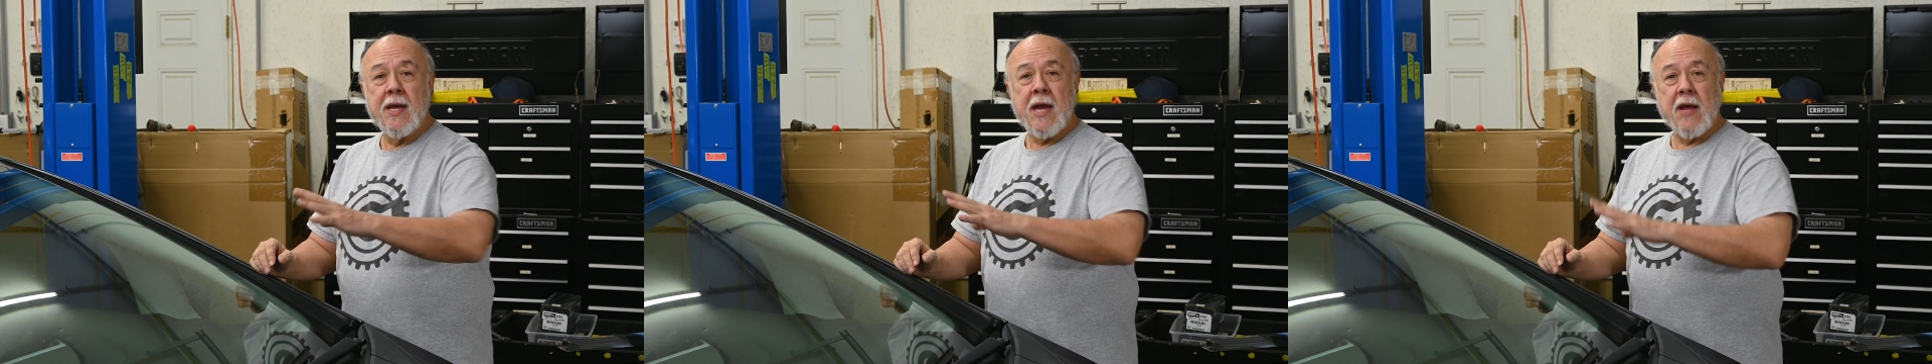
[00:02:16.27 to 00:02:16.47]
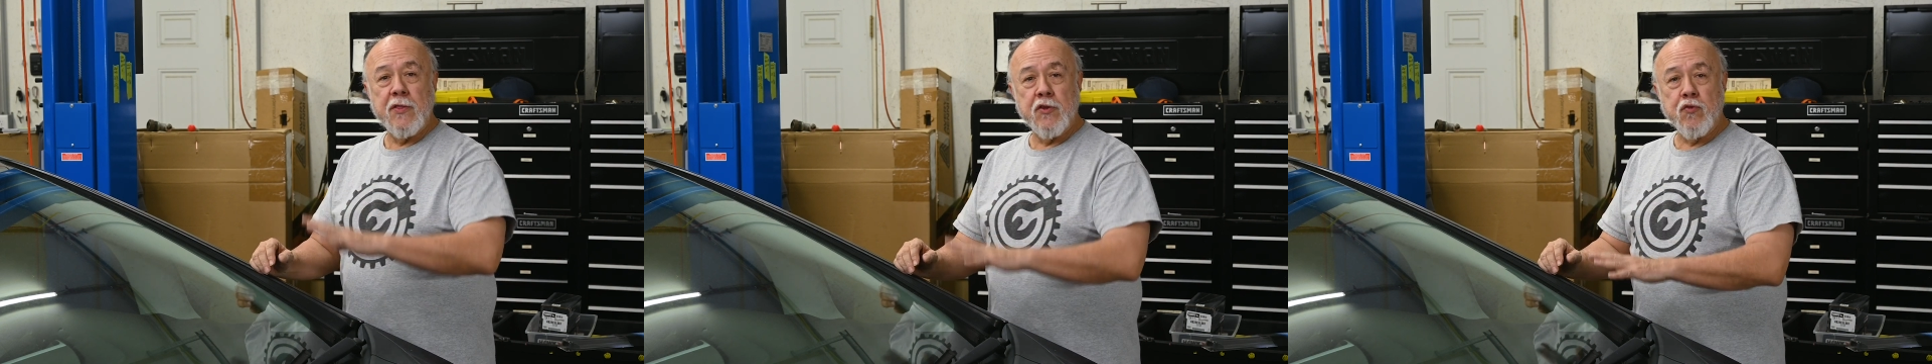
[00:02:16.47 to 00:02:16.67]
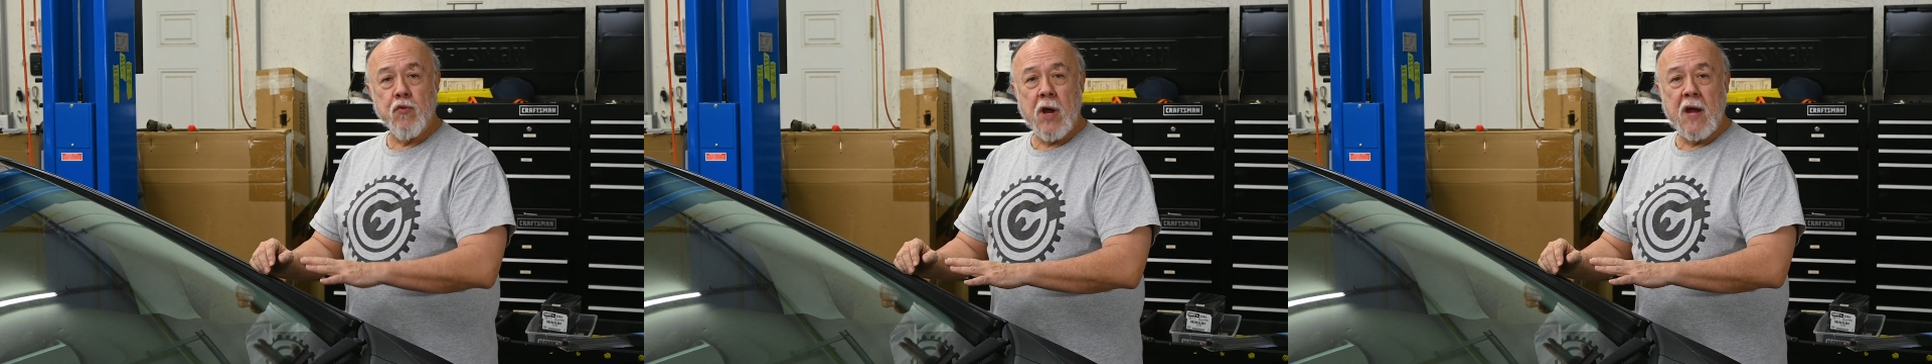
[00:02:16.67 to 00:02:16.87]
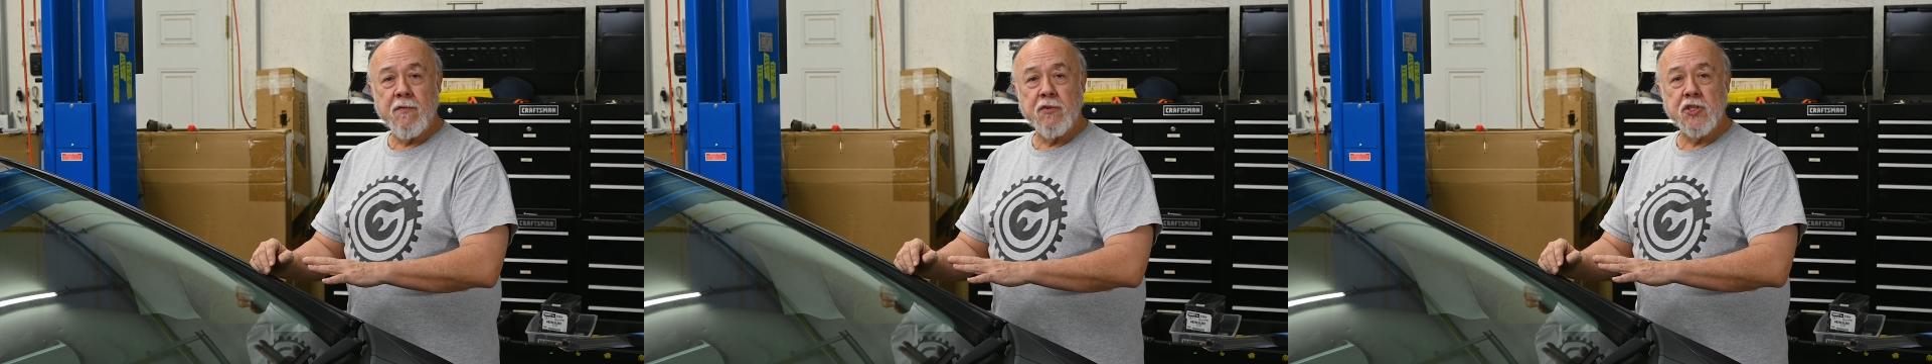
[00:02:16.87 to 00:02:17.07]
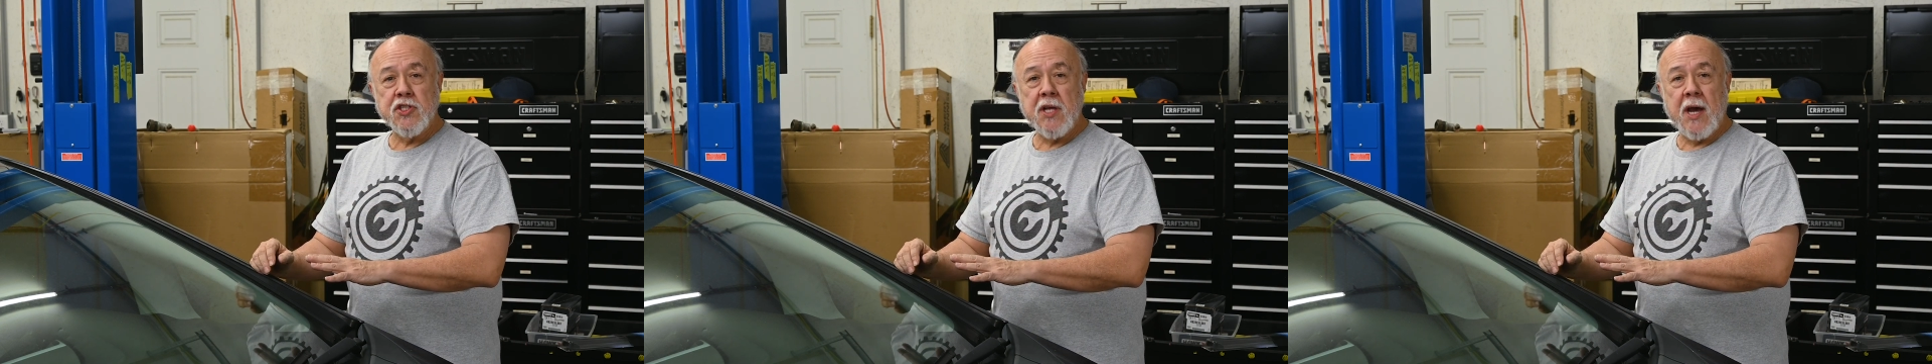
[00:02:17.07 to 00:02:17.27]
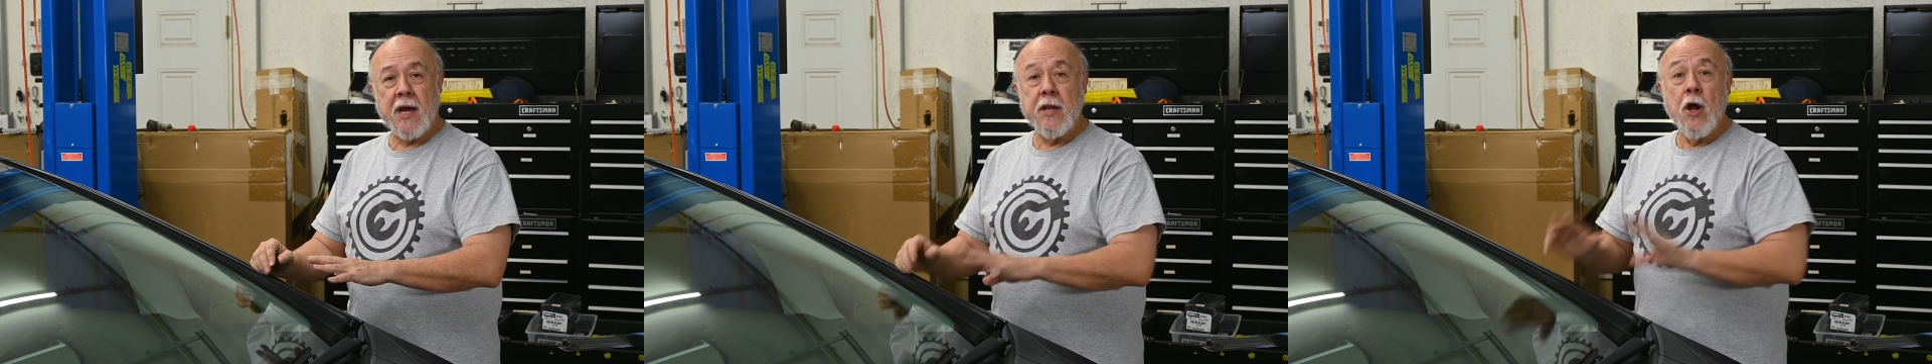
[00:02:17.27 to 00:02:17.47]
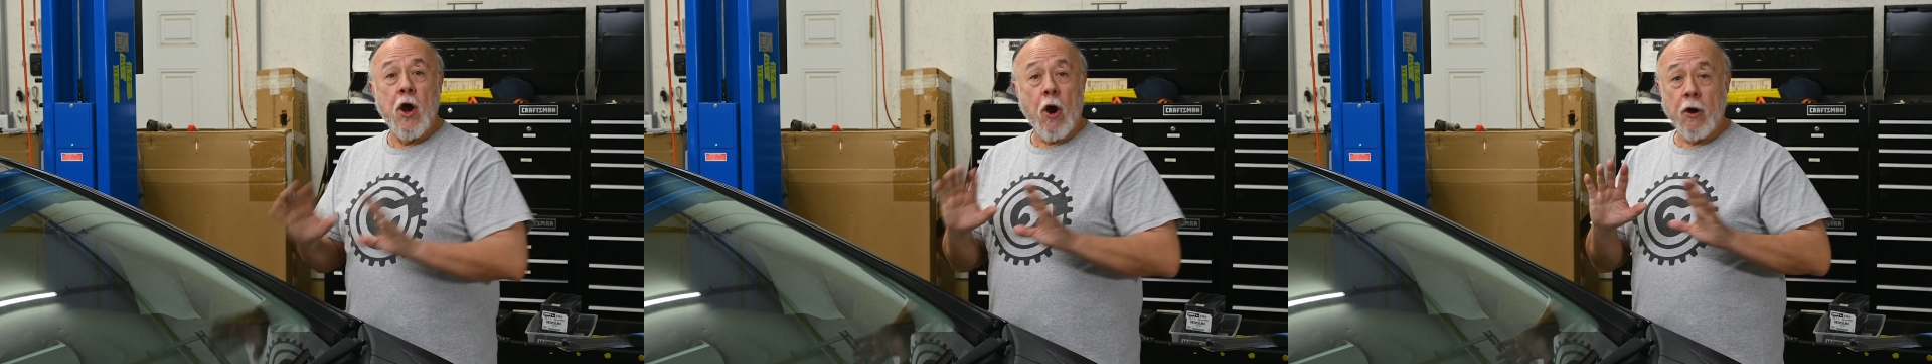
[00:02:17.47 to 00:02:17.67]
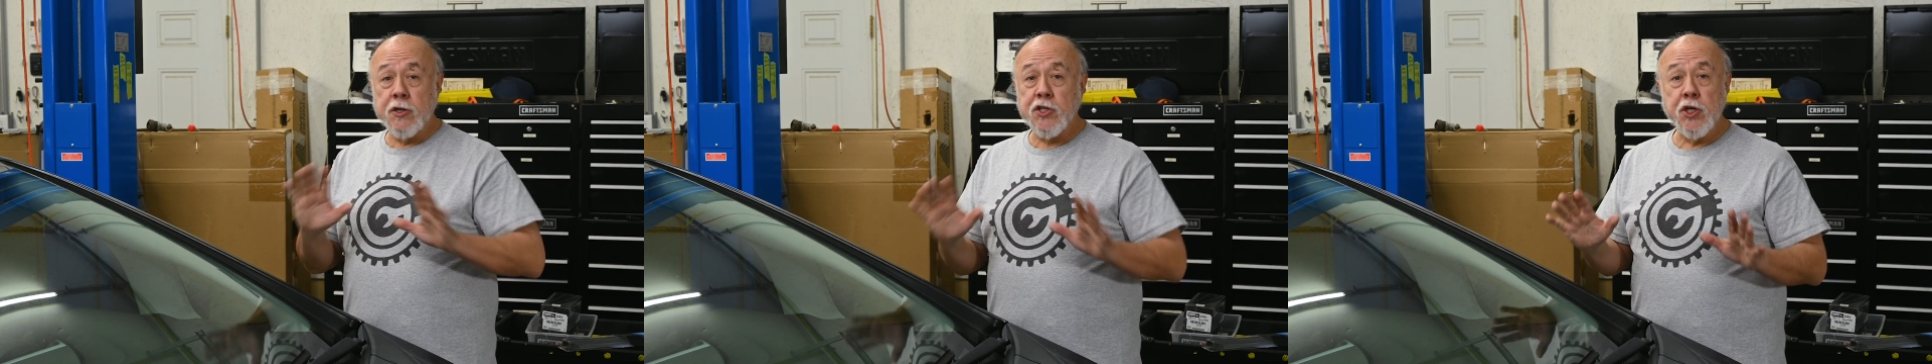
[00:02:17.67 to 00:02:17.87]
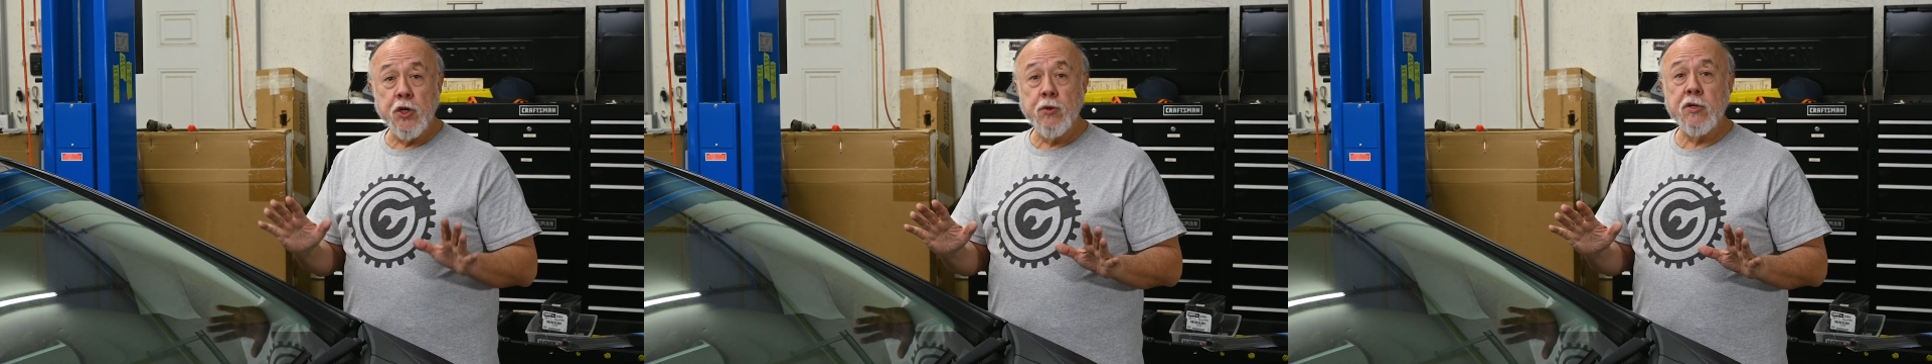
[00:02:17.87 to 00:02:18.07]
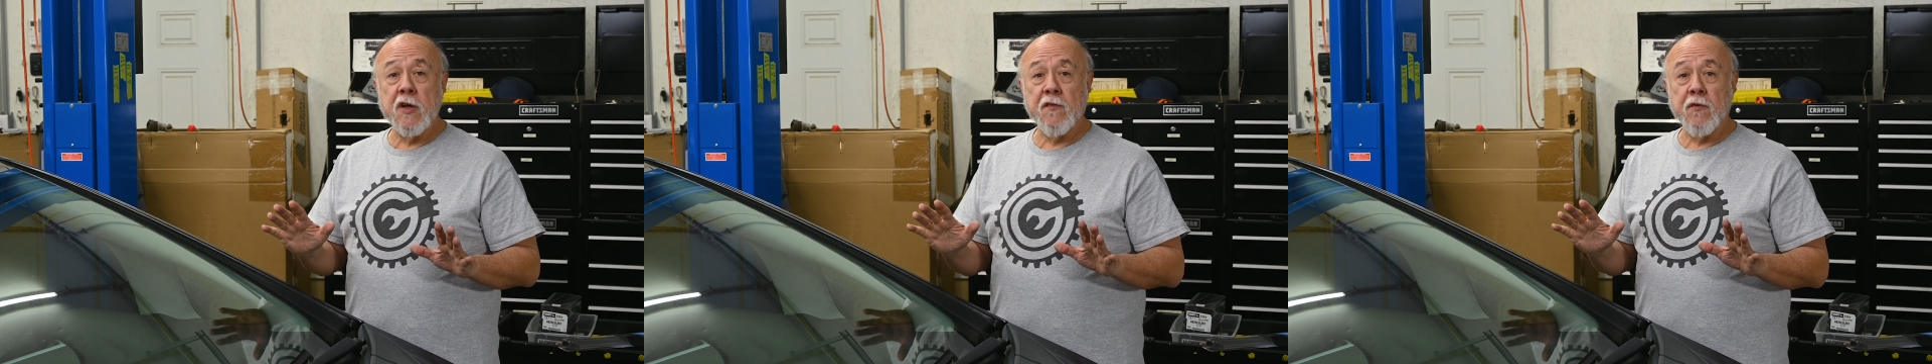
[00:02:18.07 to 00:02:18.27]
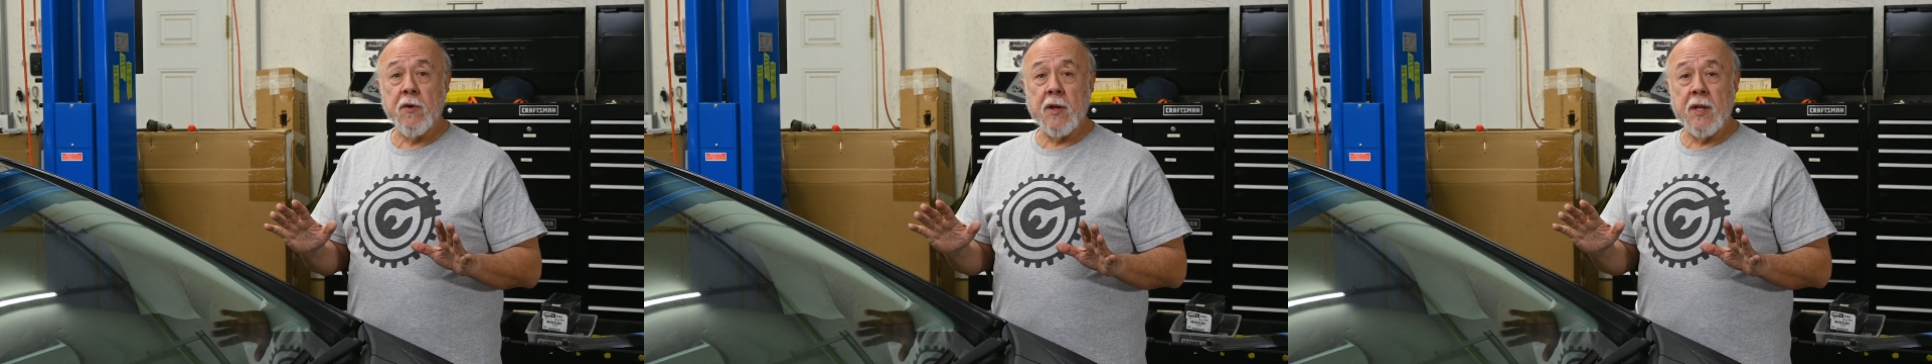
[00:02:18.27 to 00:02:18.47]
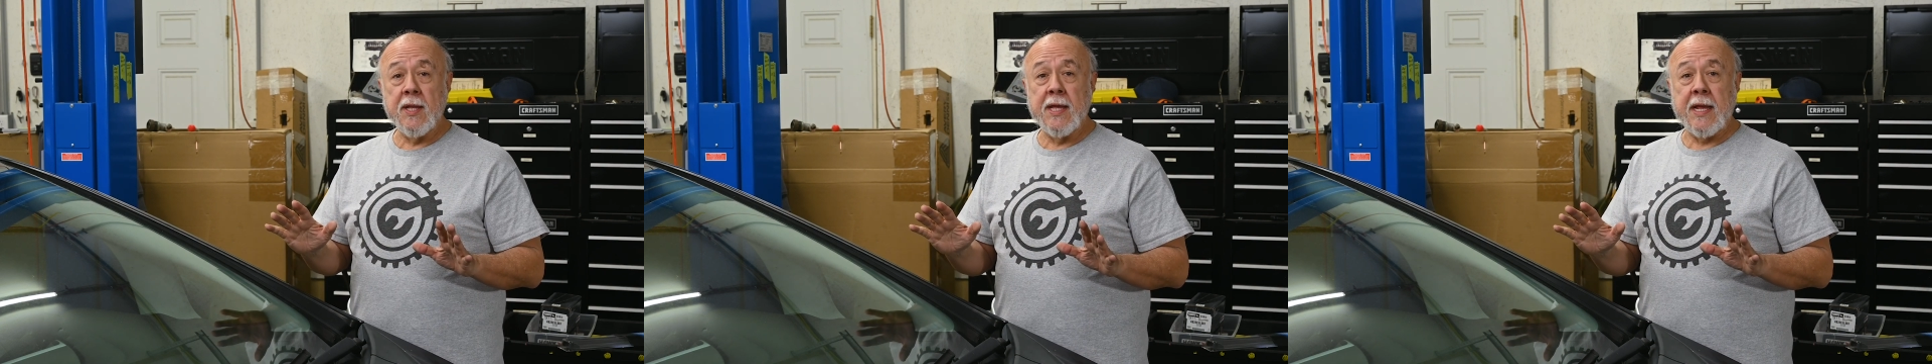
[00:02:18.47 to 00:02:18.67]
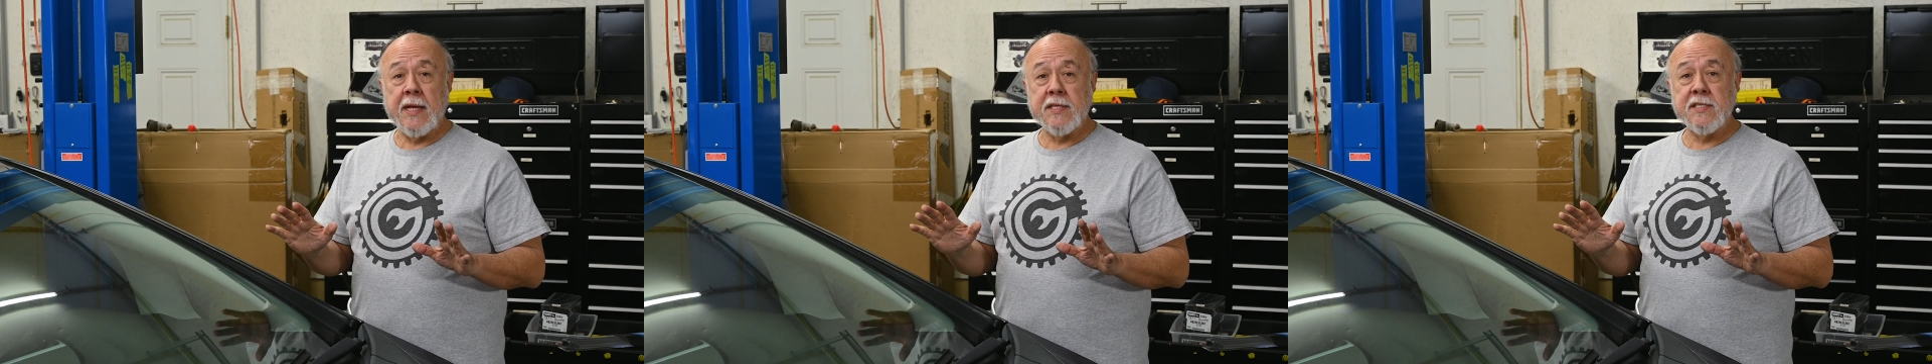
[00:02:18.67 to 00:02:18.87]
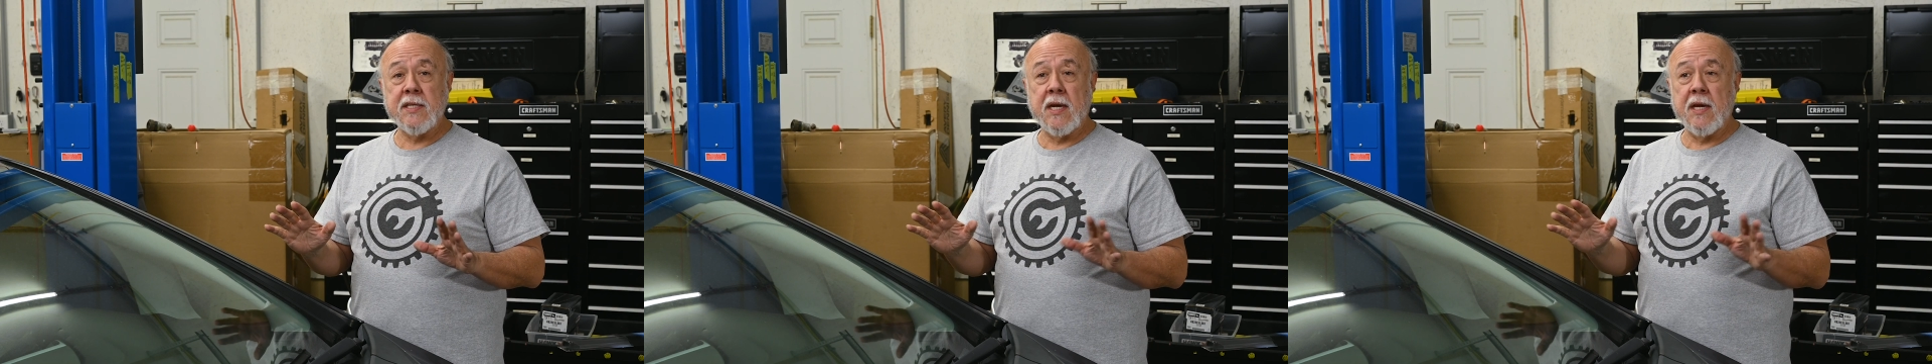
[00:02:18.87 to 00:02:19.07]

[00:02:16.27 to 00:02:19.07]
and the driver's side are two different lengths.